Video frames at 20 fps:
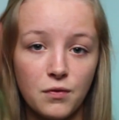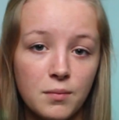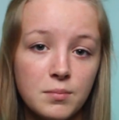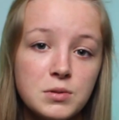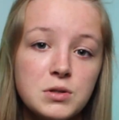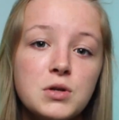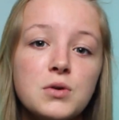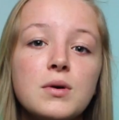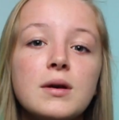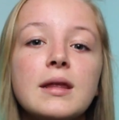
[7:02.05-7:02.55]

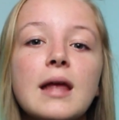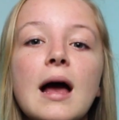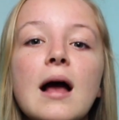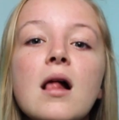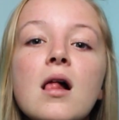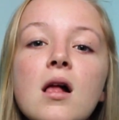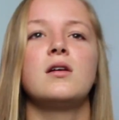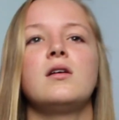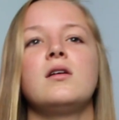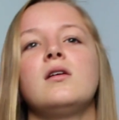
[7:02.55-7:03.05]
from doing that.
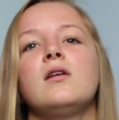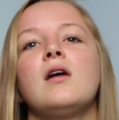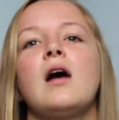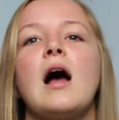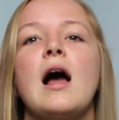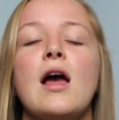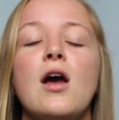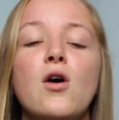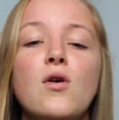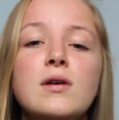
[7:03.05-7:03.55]

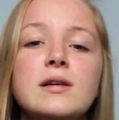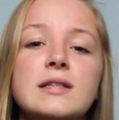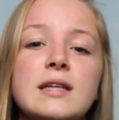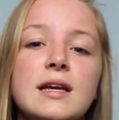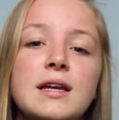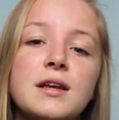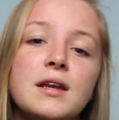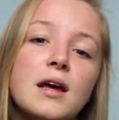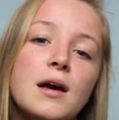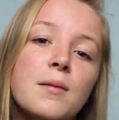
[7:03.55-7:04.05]
I always
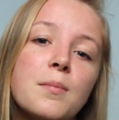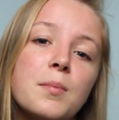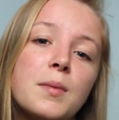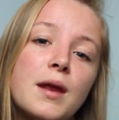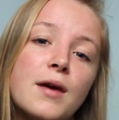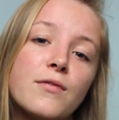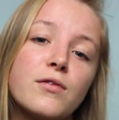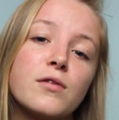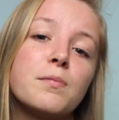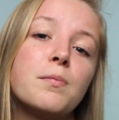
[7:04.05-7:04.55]
end up
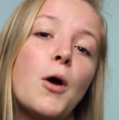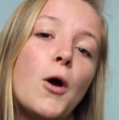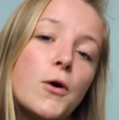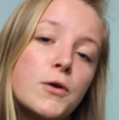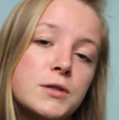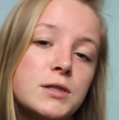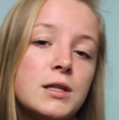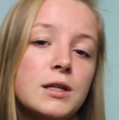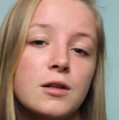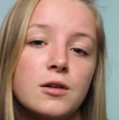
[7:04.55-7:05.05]
never
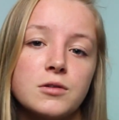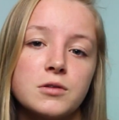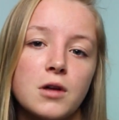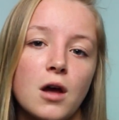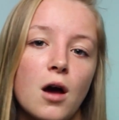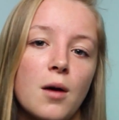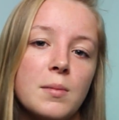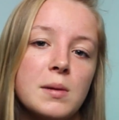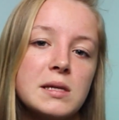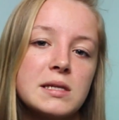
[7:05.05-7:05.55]
posting those
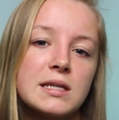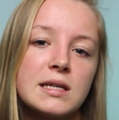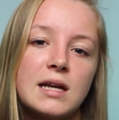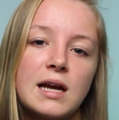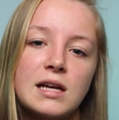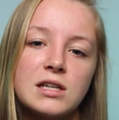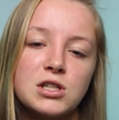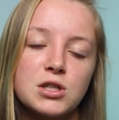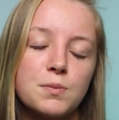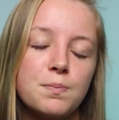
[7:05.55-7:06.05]
comments, and
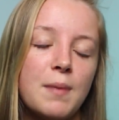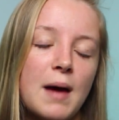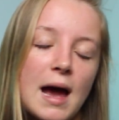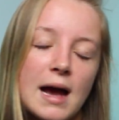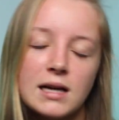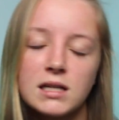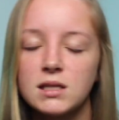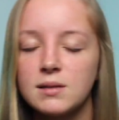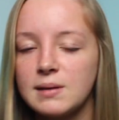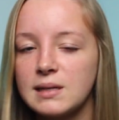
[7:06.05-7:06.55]
I just
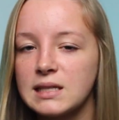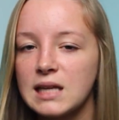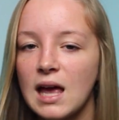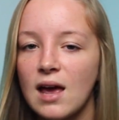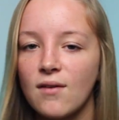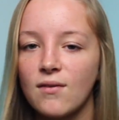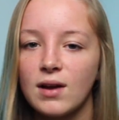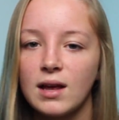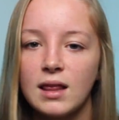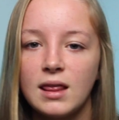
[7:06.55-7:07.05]
backspace
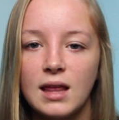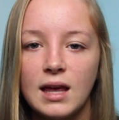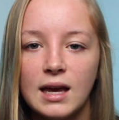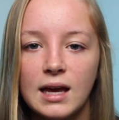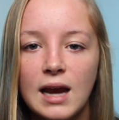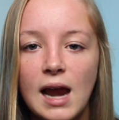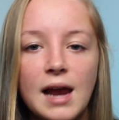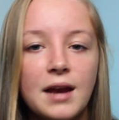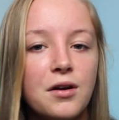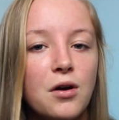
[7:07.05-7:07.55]
everything
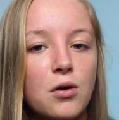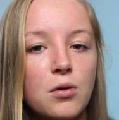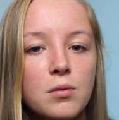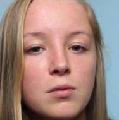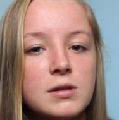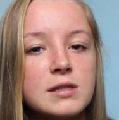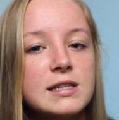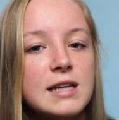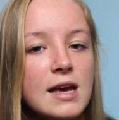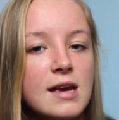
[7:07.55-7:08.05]
and I
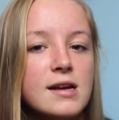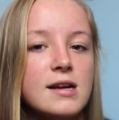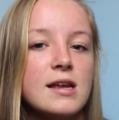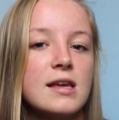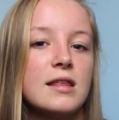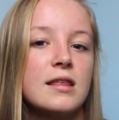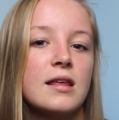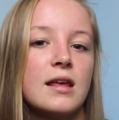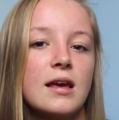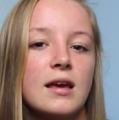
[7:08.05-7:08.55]
don't say
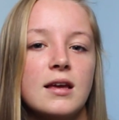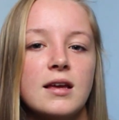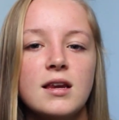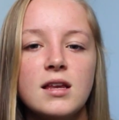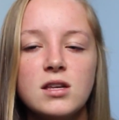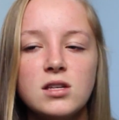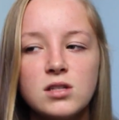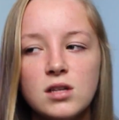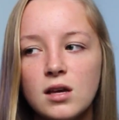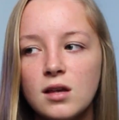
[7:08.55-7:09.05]
anything,
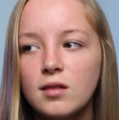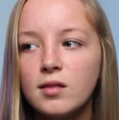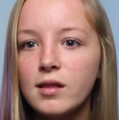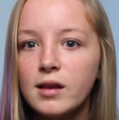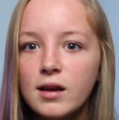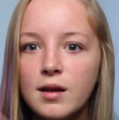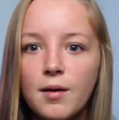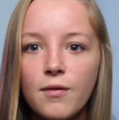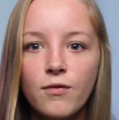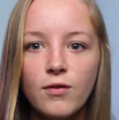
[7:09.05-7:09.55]
and
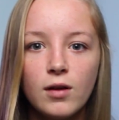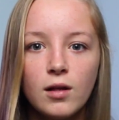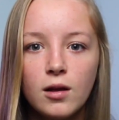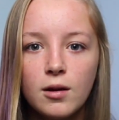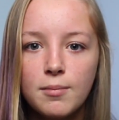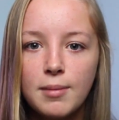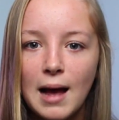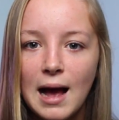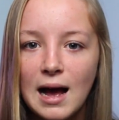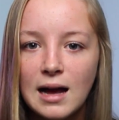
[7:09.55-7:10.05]
the
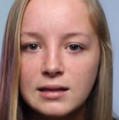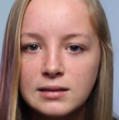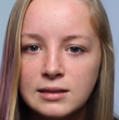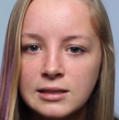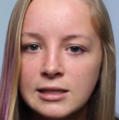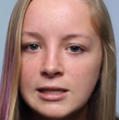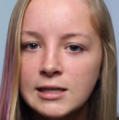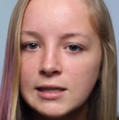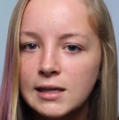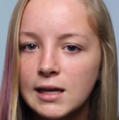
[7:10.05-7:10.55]
feeling
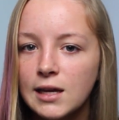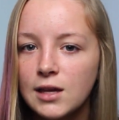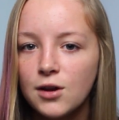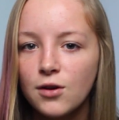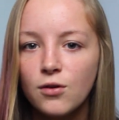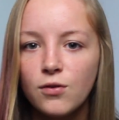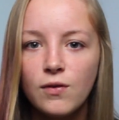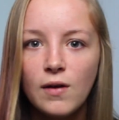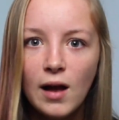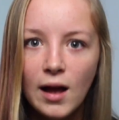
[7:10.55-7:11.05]
passes and
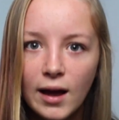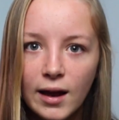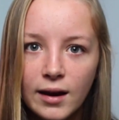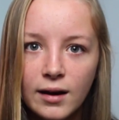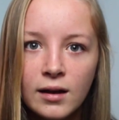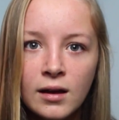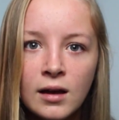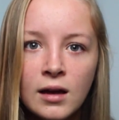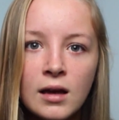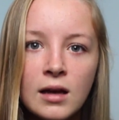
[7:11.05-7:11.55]
you're fine.